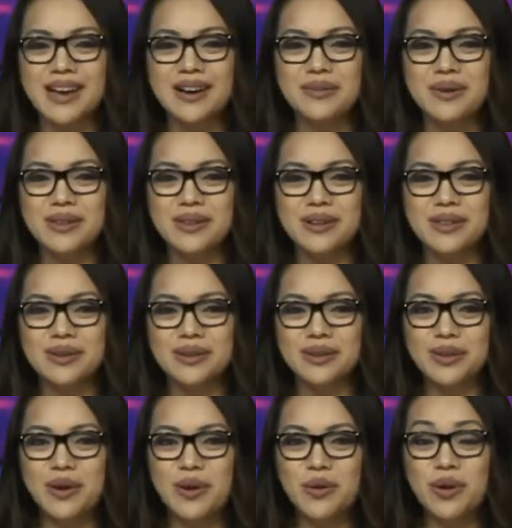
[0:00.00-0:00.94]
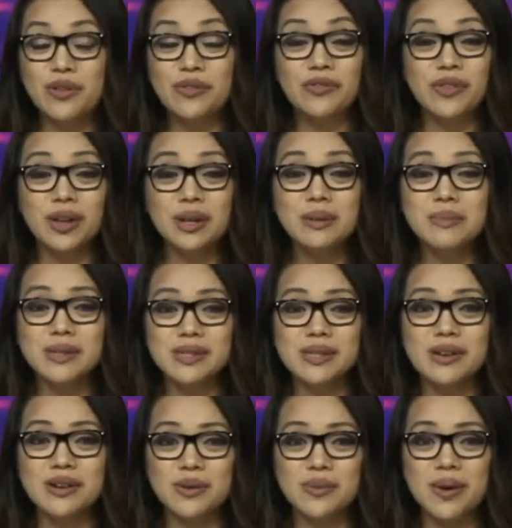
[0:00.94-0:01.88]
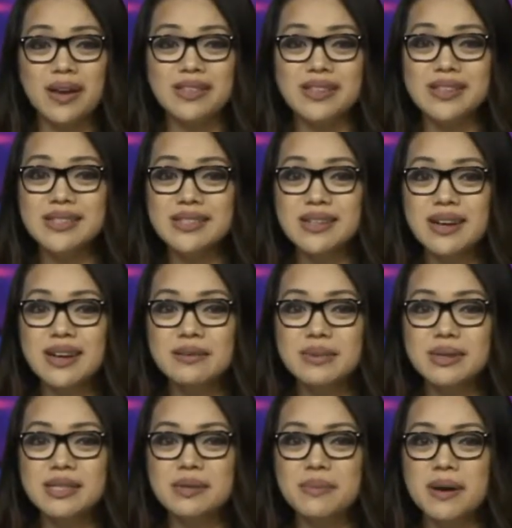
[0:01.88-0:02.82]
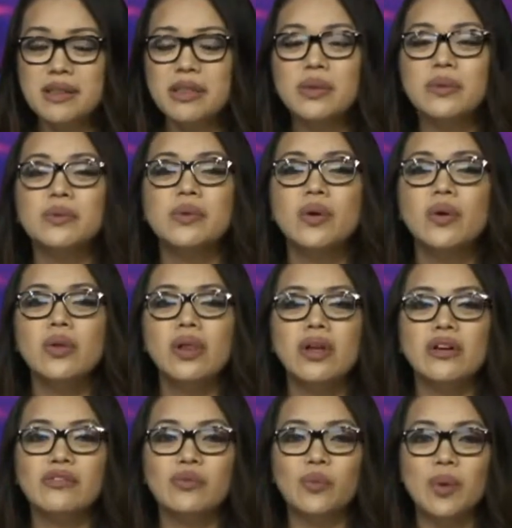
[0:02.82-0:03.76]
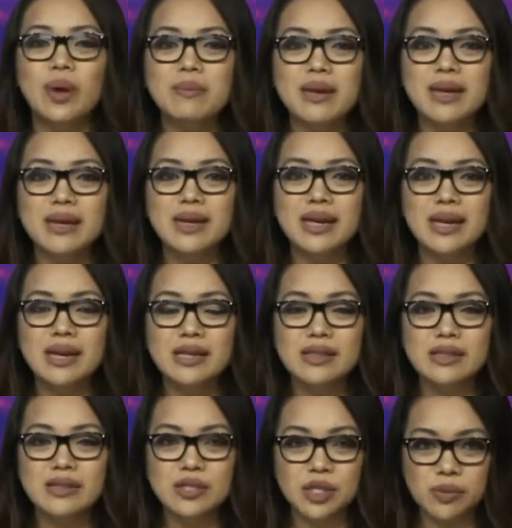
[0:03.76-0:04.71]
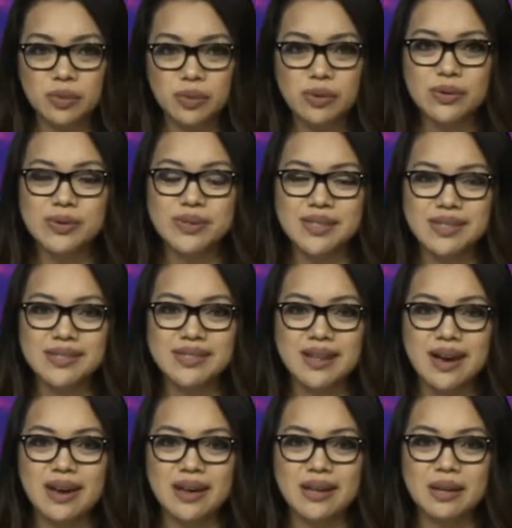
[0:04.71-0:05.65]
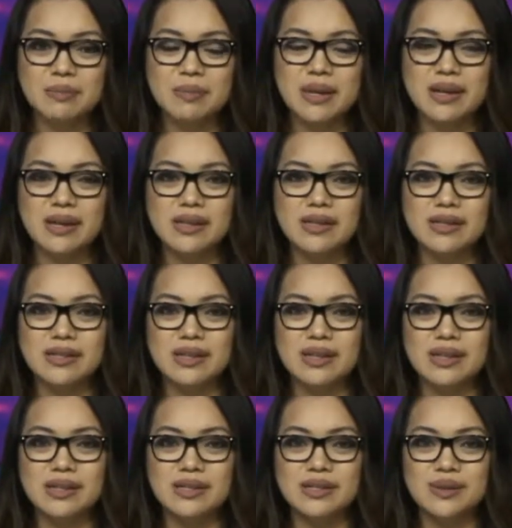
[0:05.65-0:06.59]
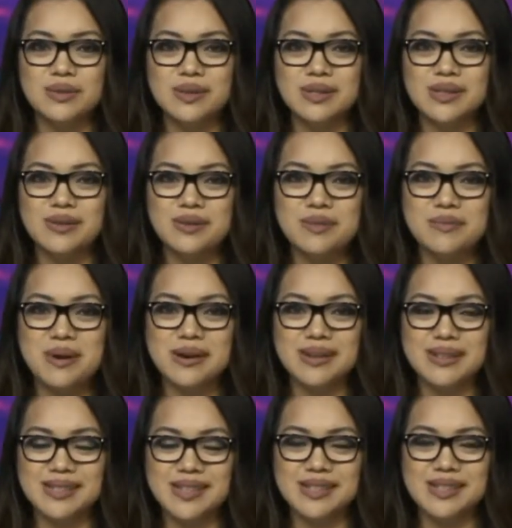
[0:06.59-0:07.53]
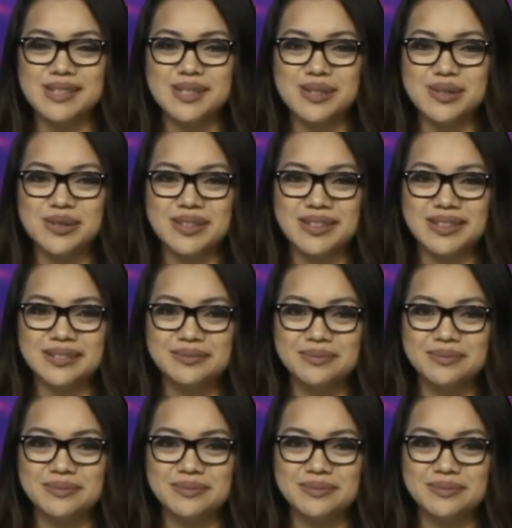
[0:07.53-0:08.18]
Well, another local film is underway. This time it's about the role of women in the Chamorro society. PNC's Rizal Romanes has a story